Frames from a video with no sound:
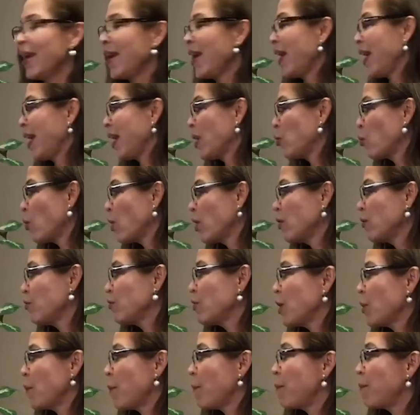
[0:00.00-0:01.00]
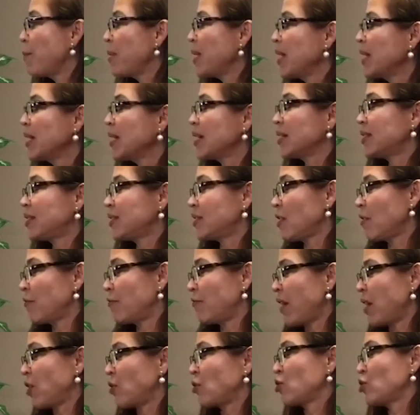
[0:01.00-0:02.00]
And one of the big
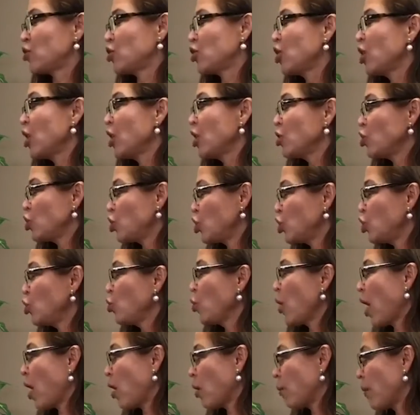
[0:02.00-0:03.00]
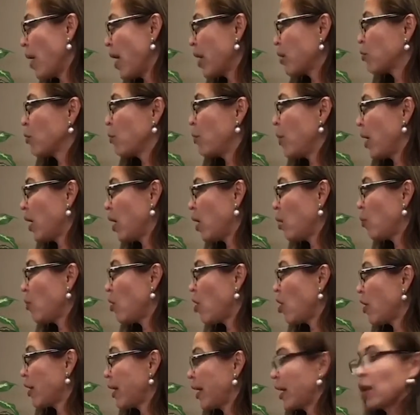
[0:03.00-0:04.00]
offenders to our microbiome
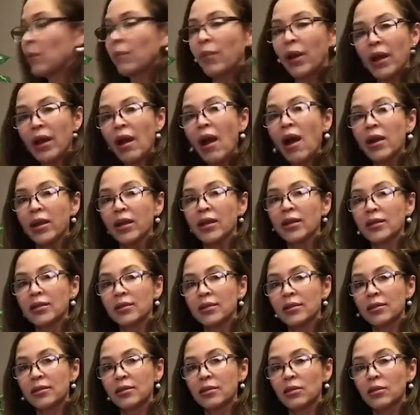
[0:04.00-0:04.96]
are antibiotics,